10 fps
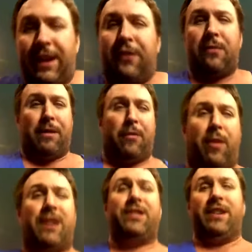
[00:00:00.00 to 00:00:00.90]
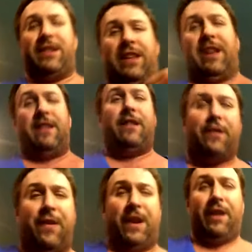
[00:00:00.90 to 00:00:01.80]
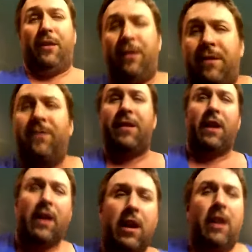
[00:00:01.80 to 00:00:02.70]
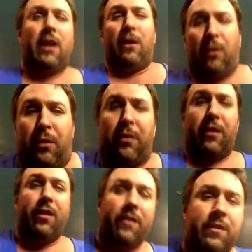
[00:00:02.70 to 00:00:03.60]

either by watching to the end of this video or